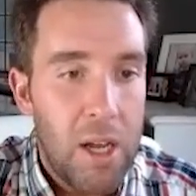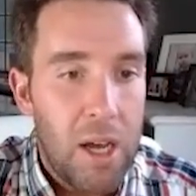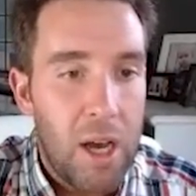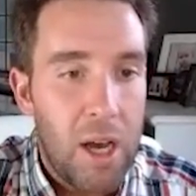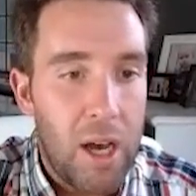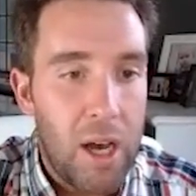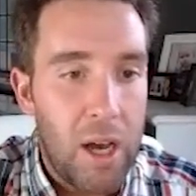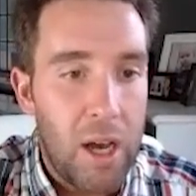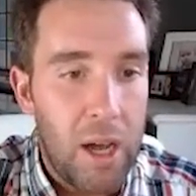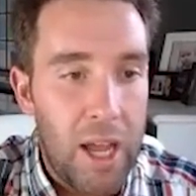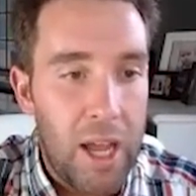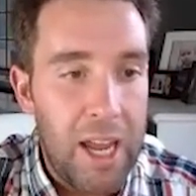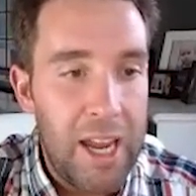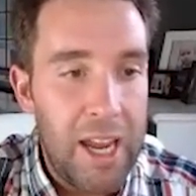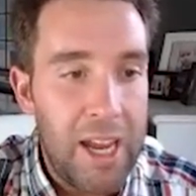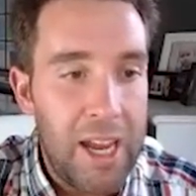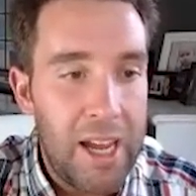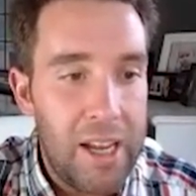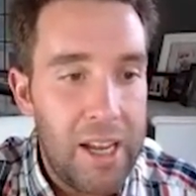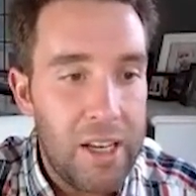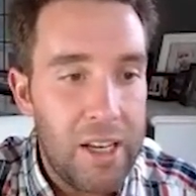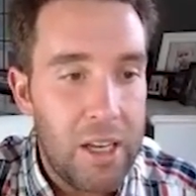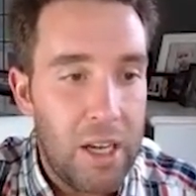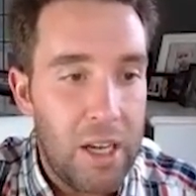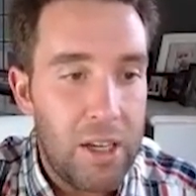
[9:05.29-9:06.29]

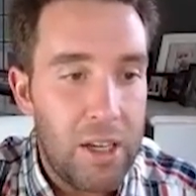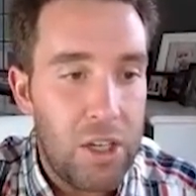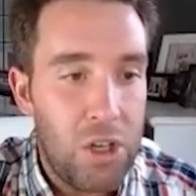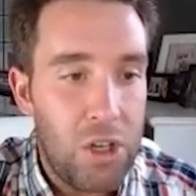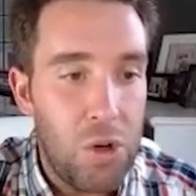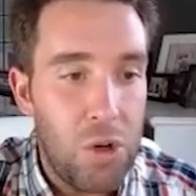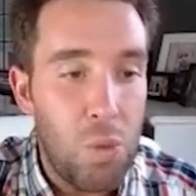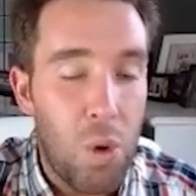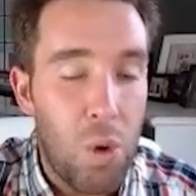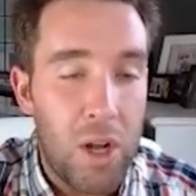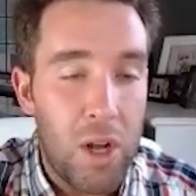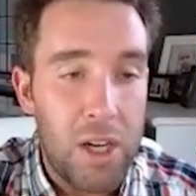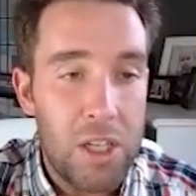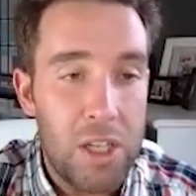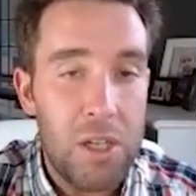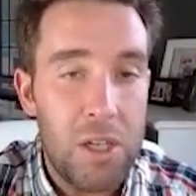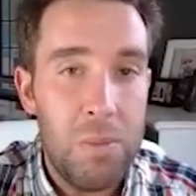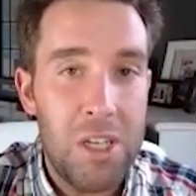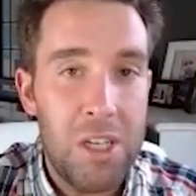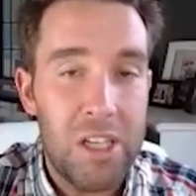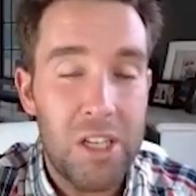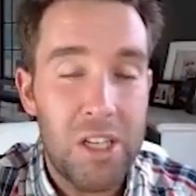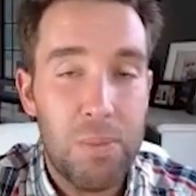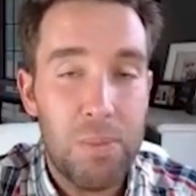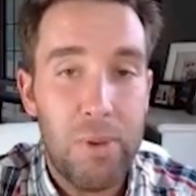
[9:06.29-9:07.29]
And do you want it to
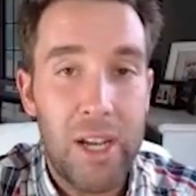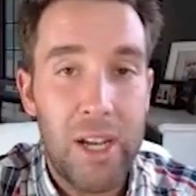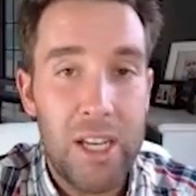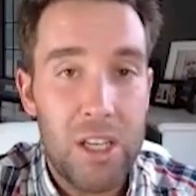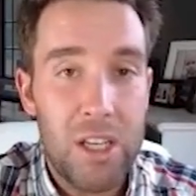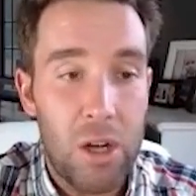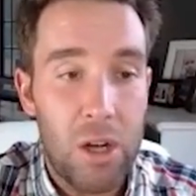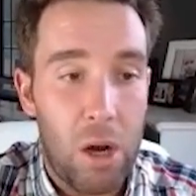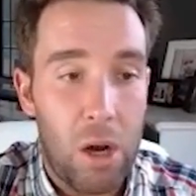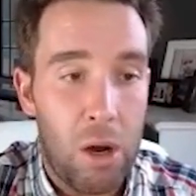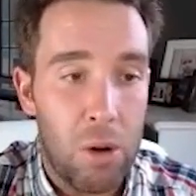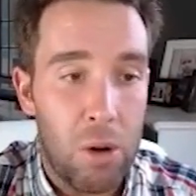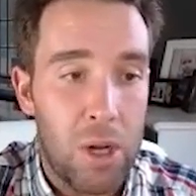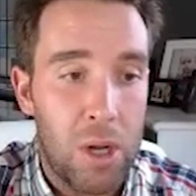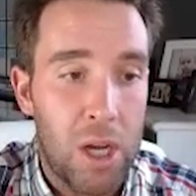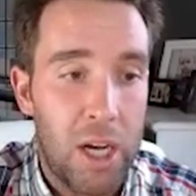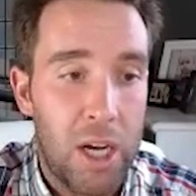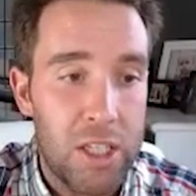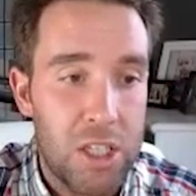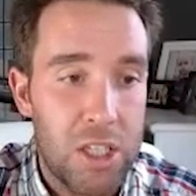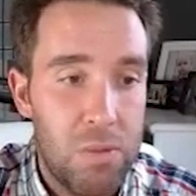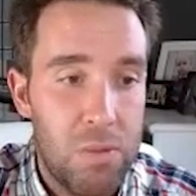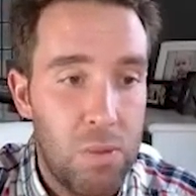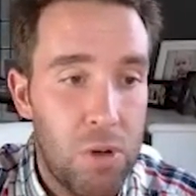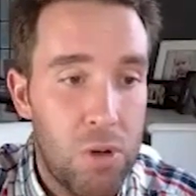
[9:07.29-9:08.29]
be displayed to all
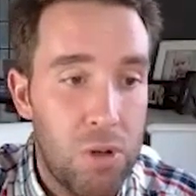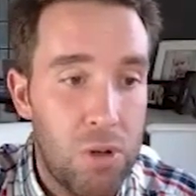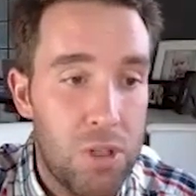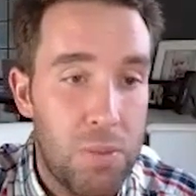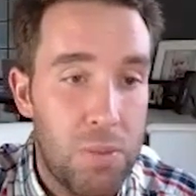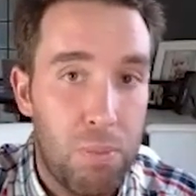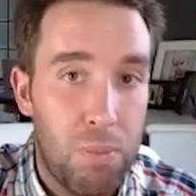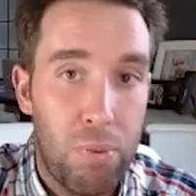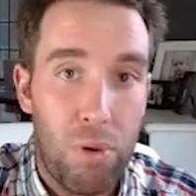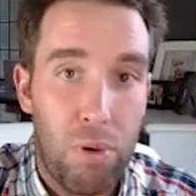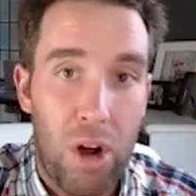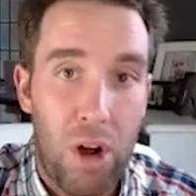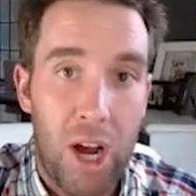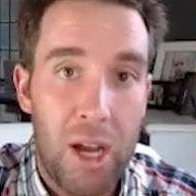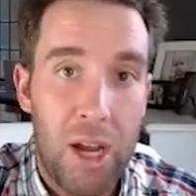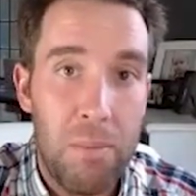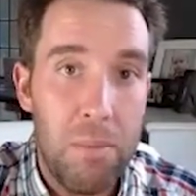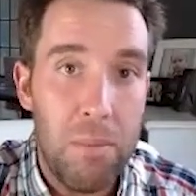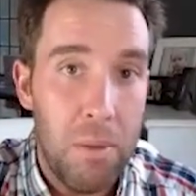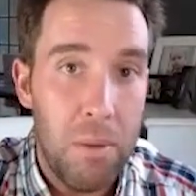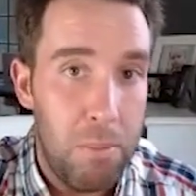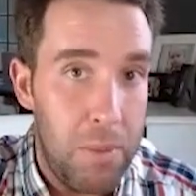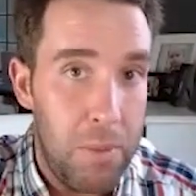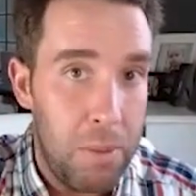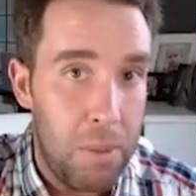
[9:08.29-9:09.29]
customers,
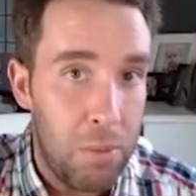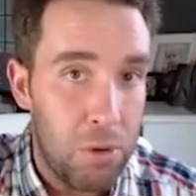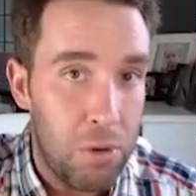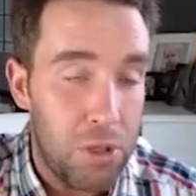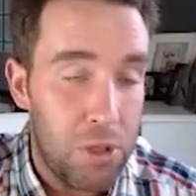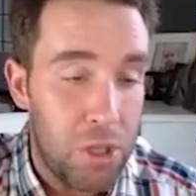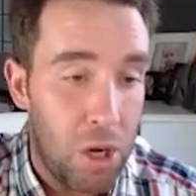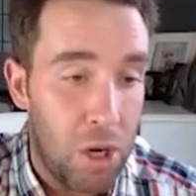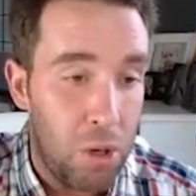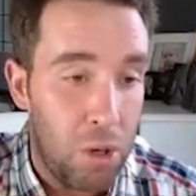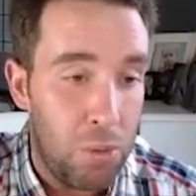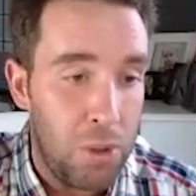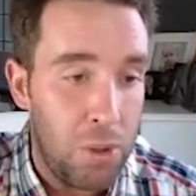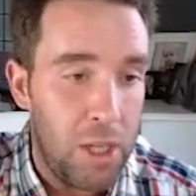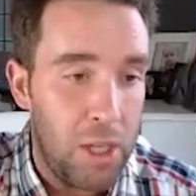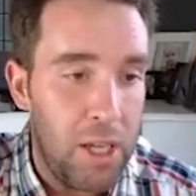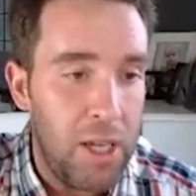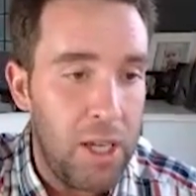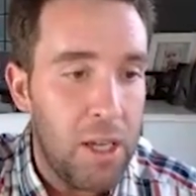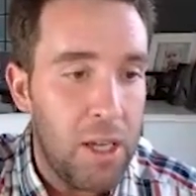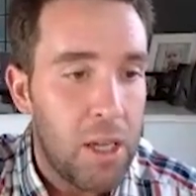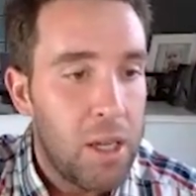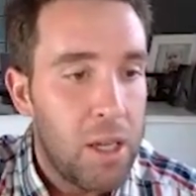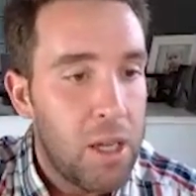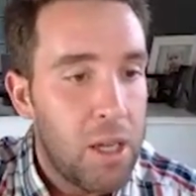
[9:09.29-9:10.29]
Prime members
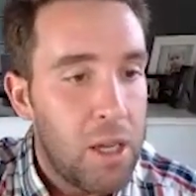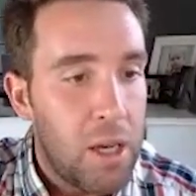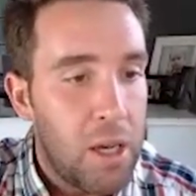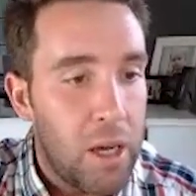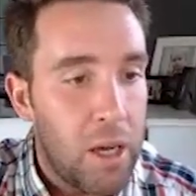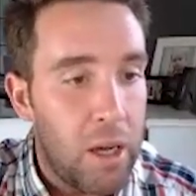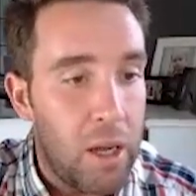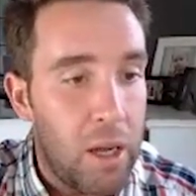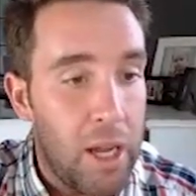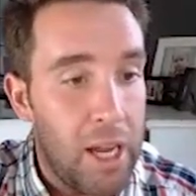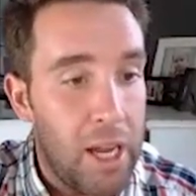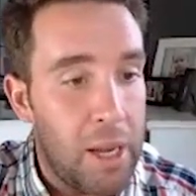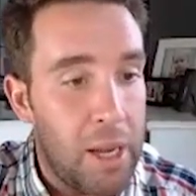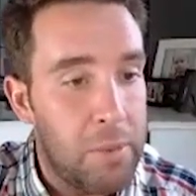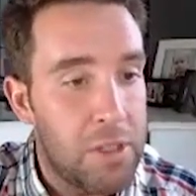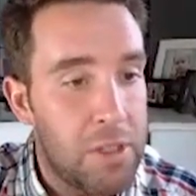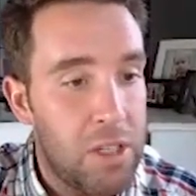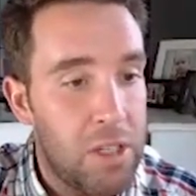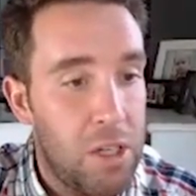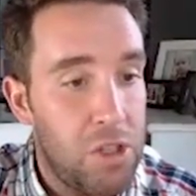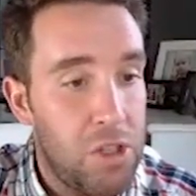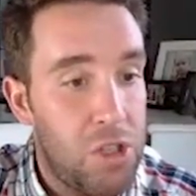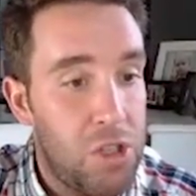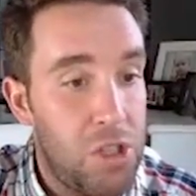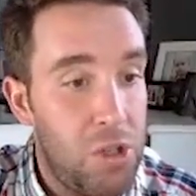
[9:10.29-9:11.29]
only,
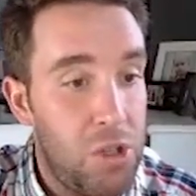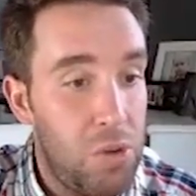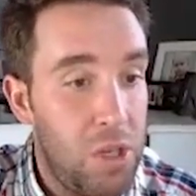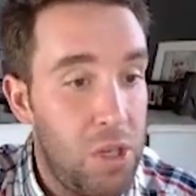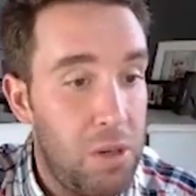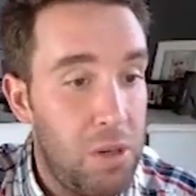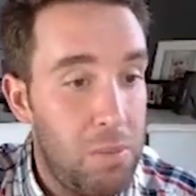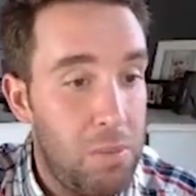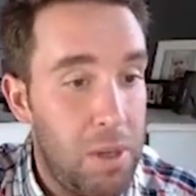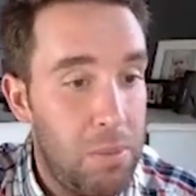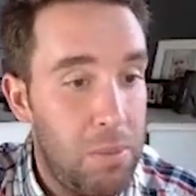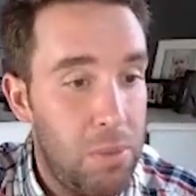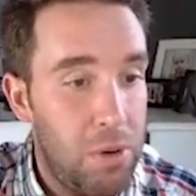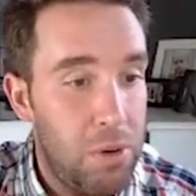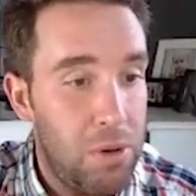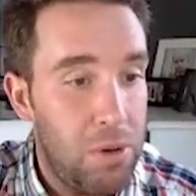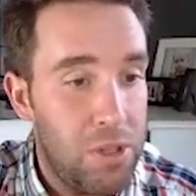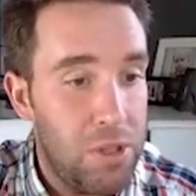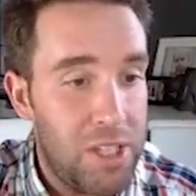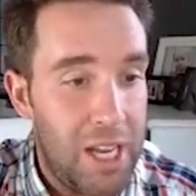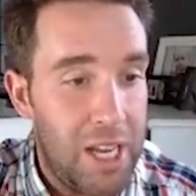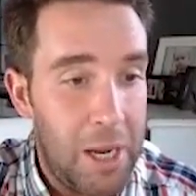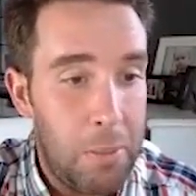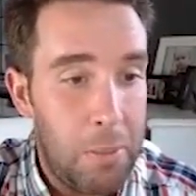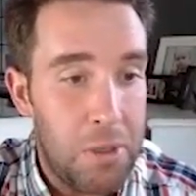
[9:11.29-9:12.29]
Amazon student
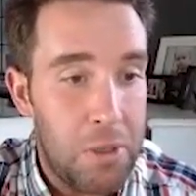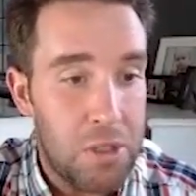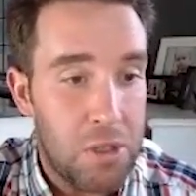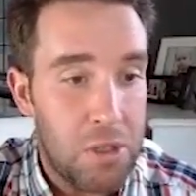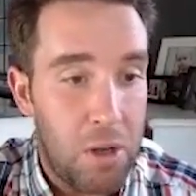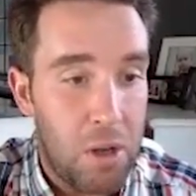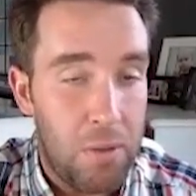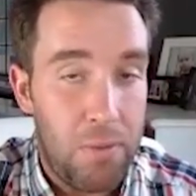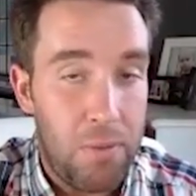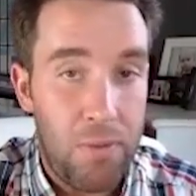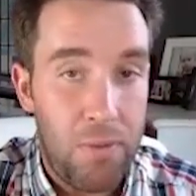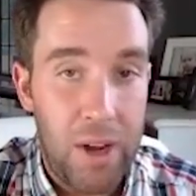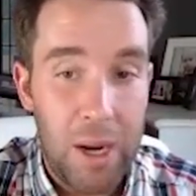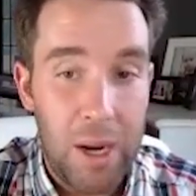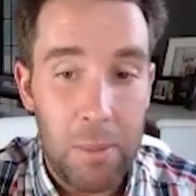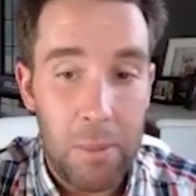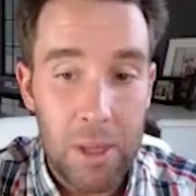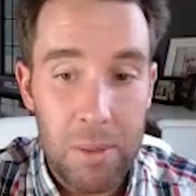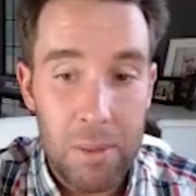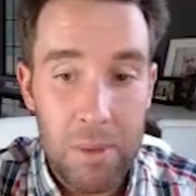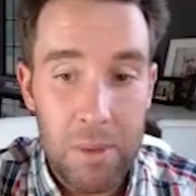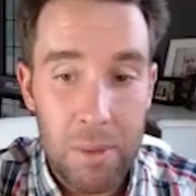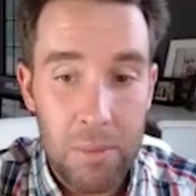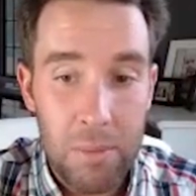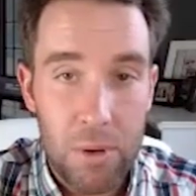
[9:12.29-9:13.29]
members, Amazon
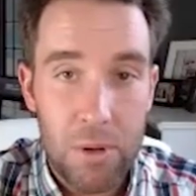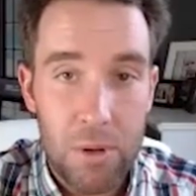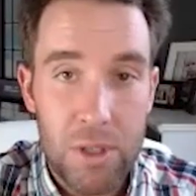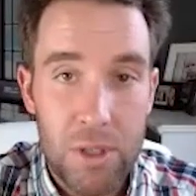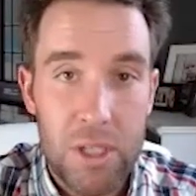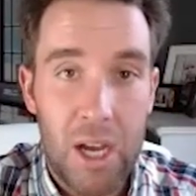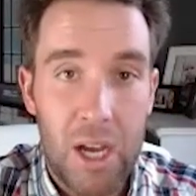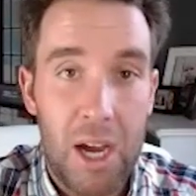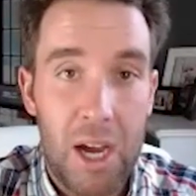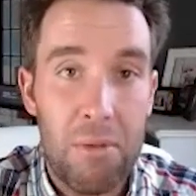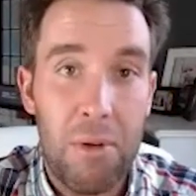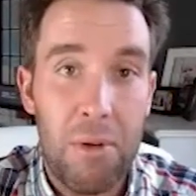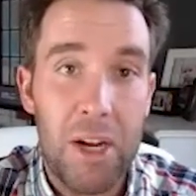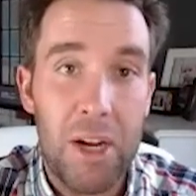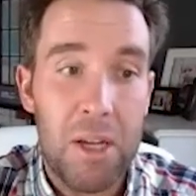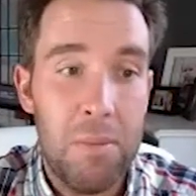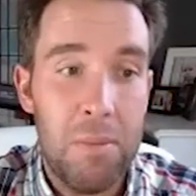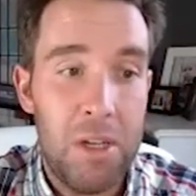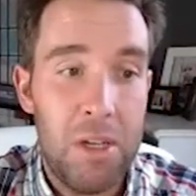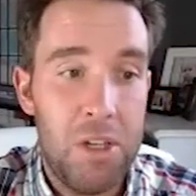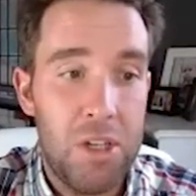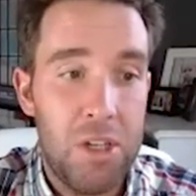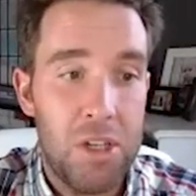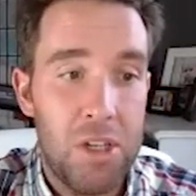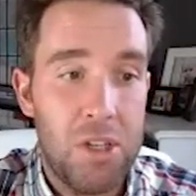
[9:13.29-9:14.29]
family members? I
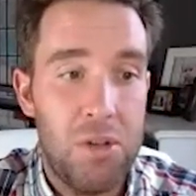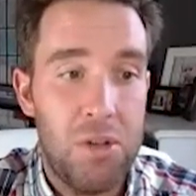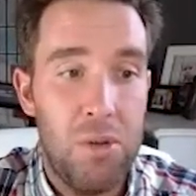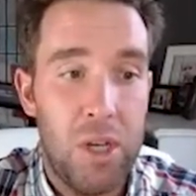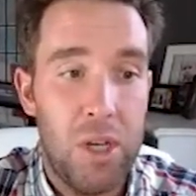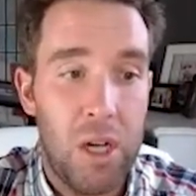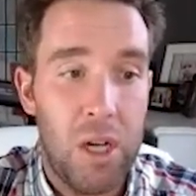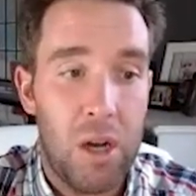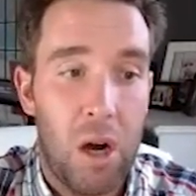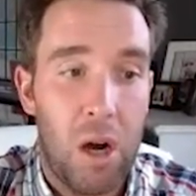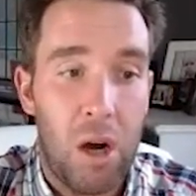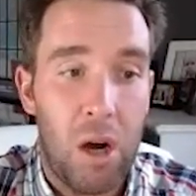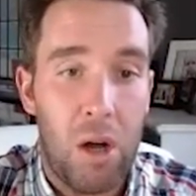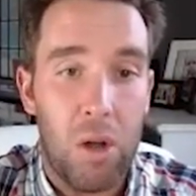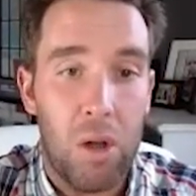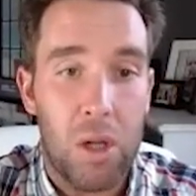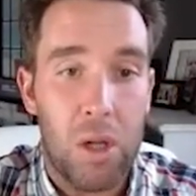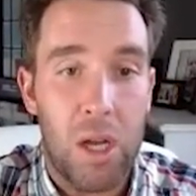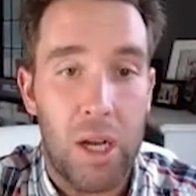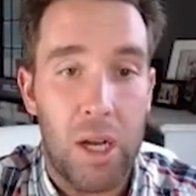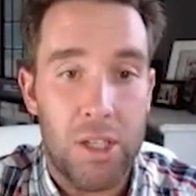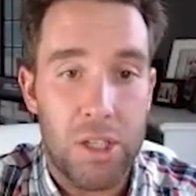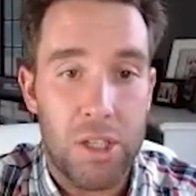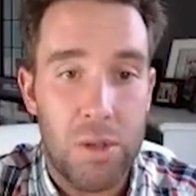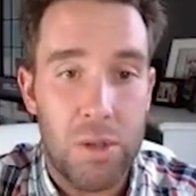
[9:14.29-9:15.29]
recommend just doing all
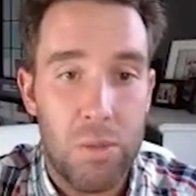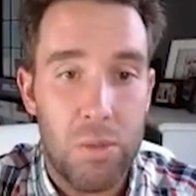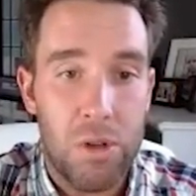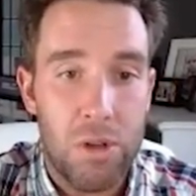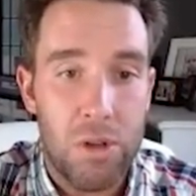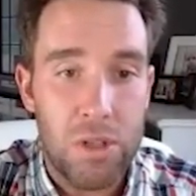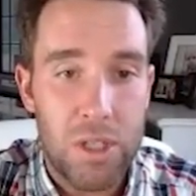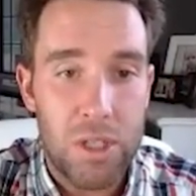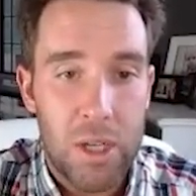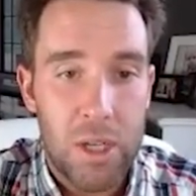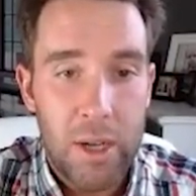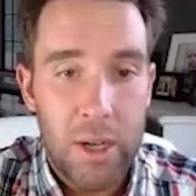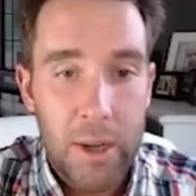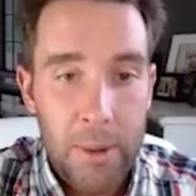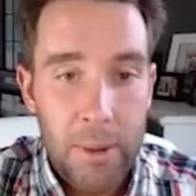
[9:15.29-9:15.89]
customers.